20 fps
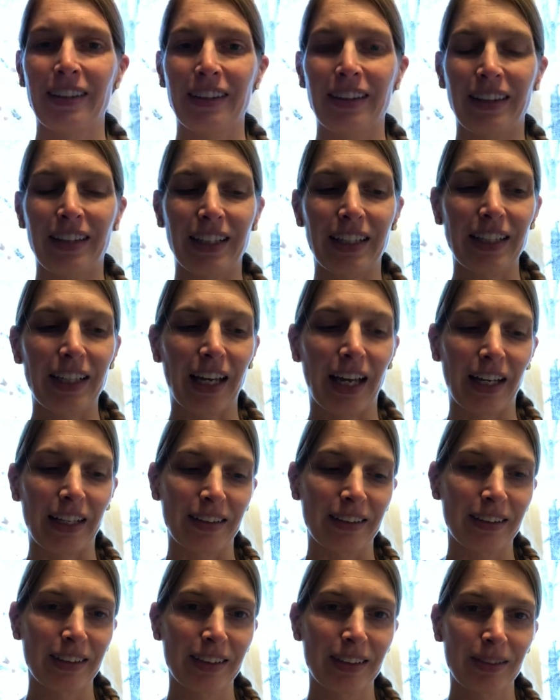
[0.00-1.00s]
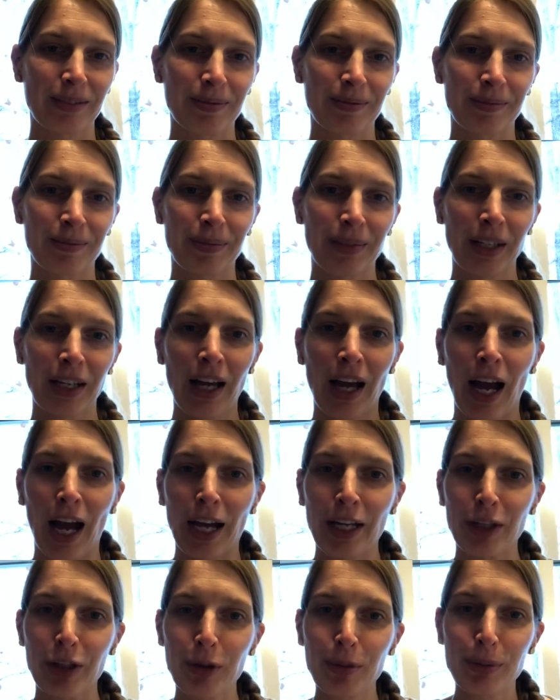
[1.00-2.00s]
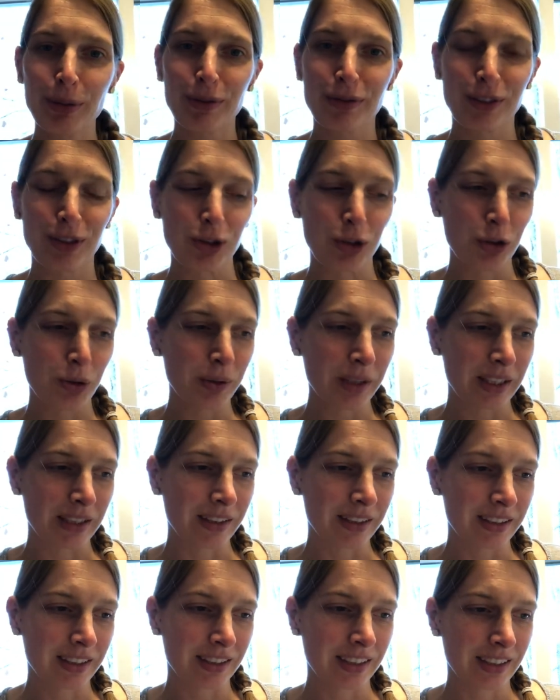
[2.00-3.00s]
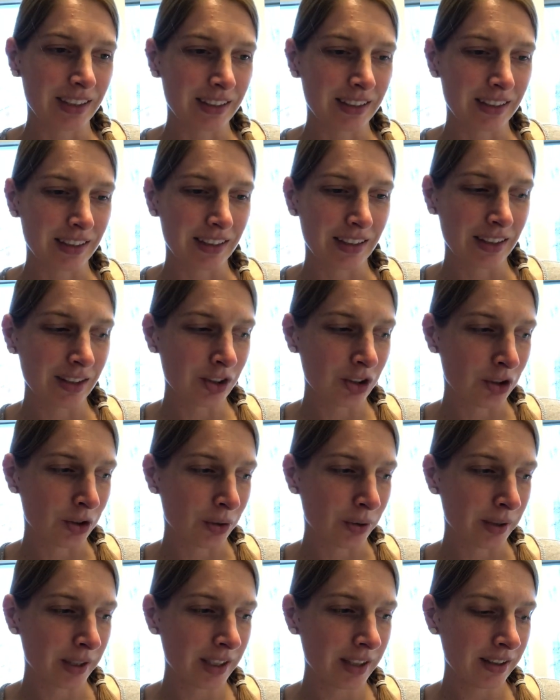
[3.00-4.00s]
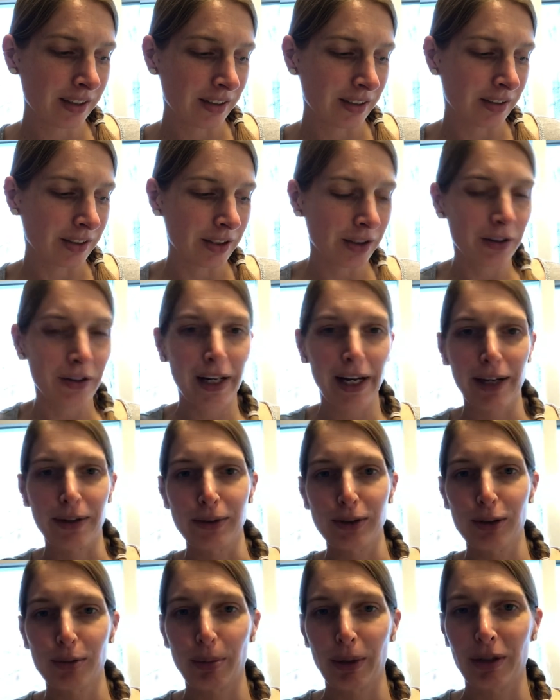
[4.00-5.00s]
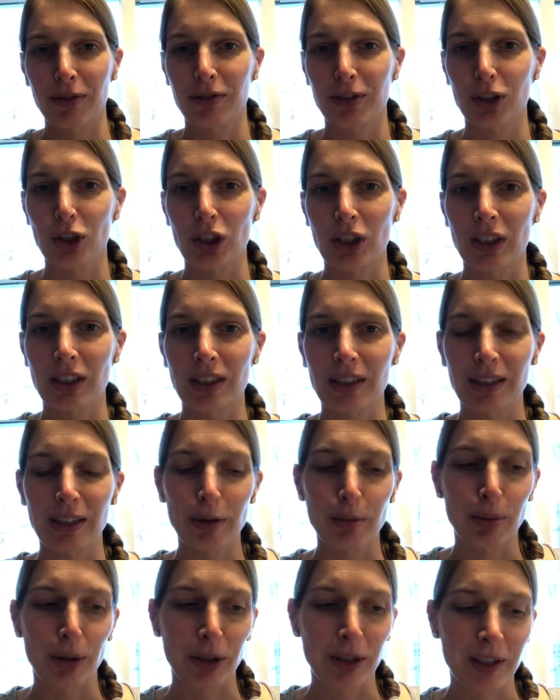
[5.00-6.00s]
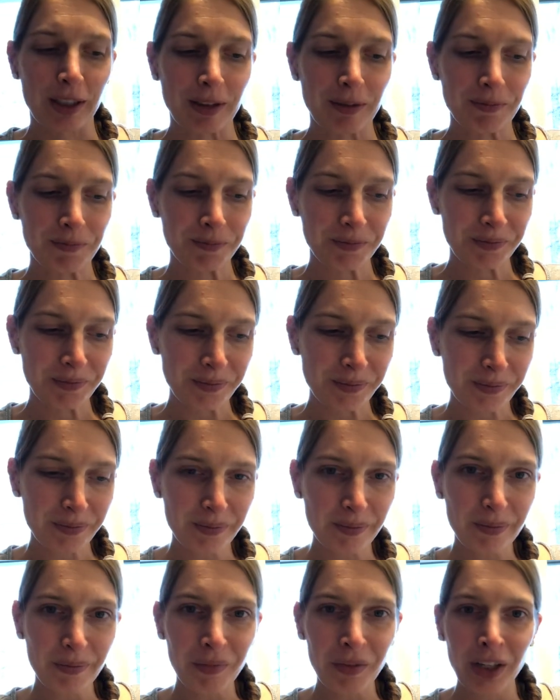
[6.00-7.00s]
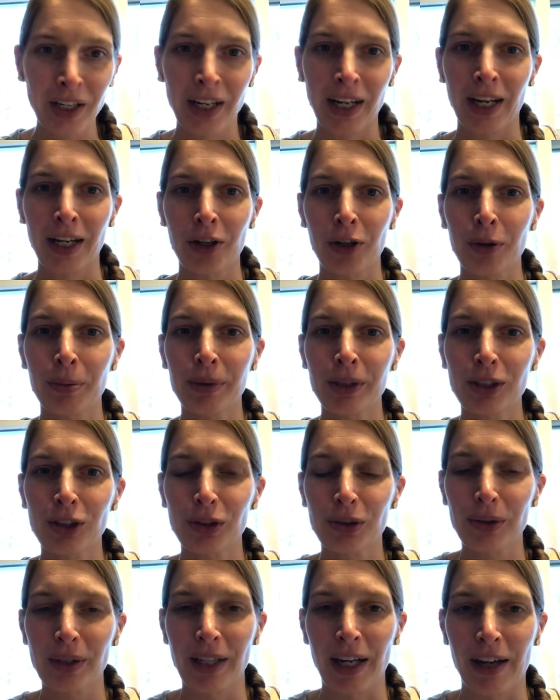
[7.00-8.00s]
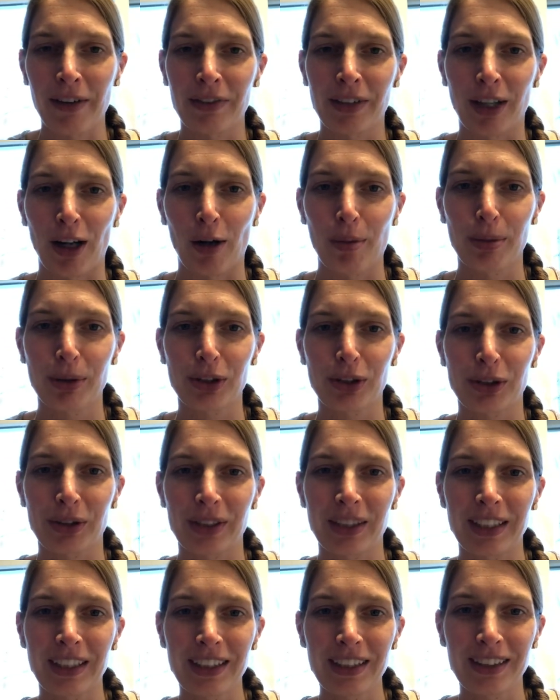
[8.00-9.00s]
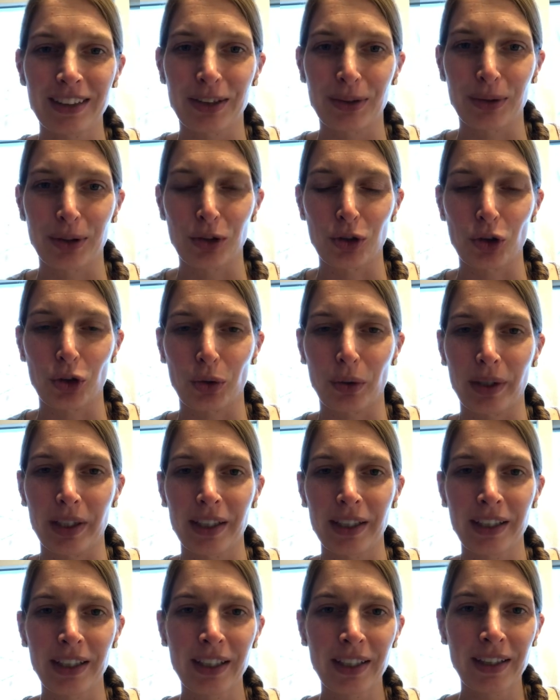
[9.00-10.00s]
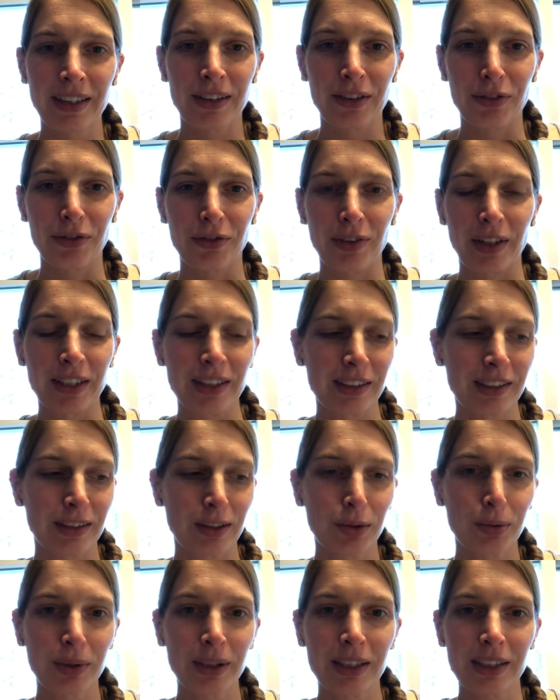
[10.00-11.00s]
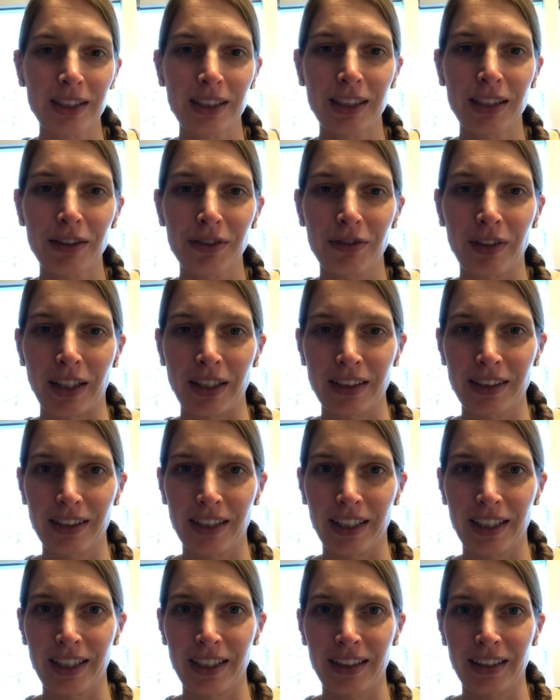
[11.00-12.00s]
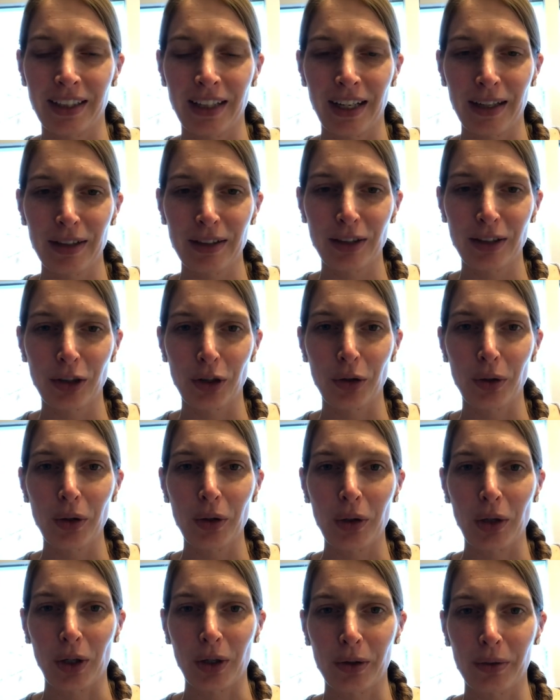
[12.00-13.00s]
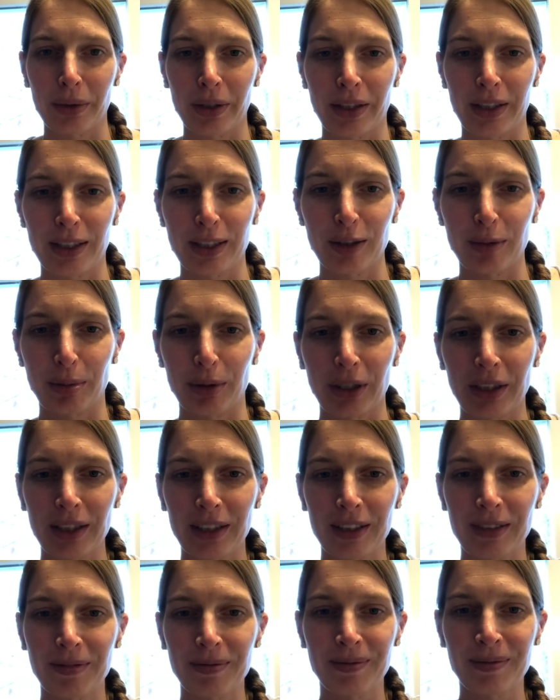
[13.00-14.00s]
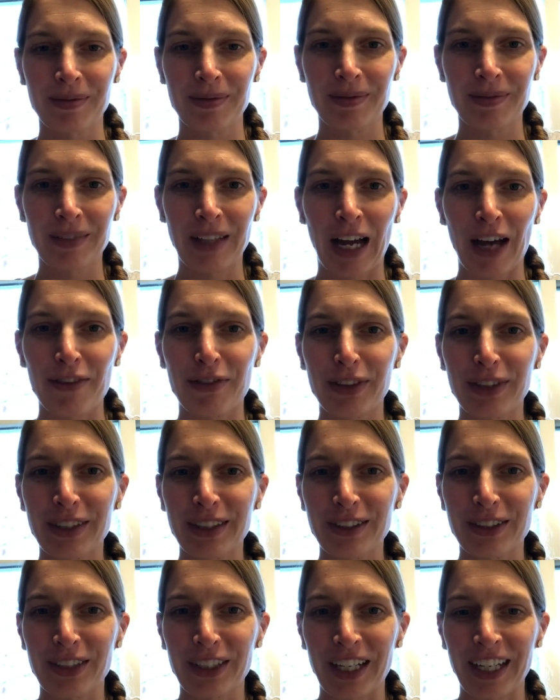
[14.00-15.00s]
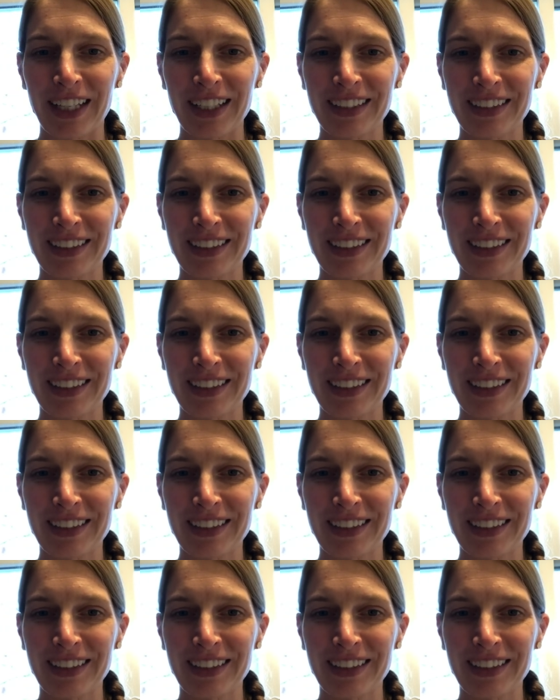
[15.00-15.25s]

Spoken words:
The end. I hope you've enjoyed listening to this story, The Little House by Virginia Lee Burton. And I hope that you have an opportunity to enjoy the fun sequencing events that can go along with this book. Have a good day.